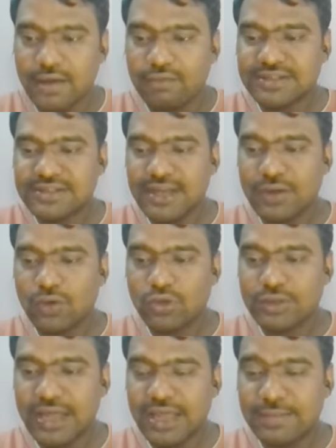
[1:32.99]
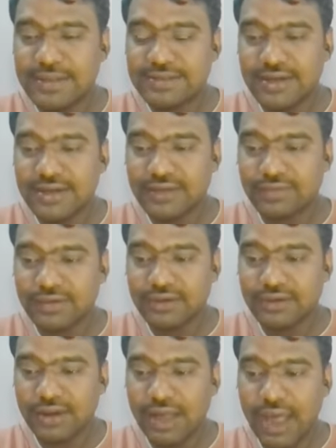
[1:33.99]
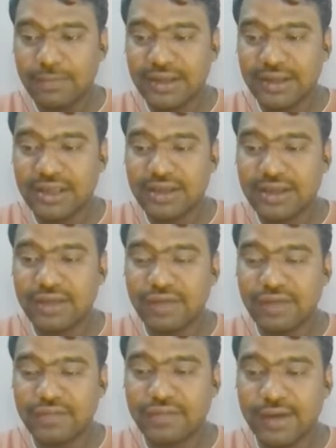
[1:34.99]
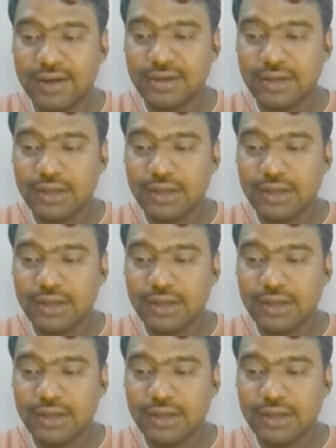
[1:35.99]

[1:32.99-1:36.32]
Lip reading: Once I go to the email status filter, I'm clicking here verified.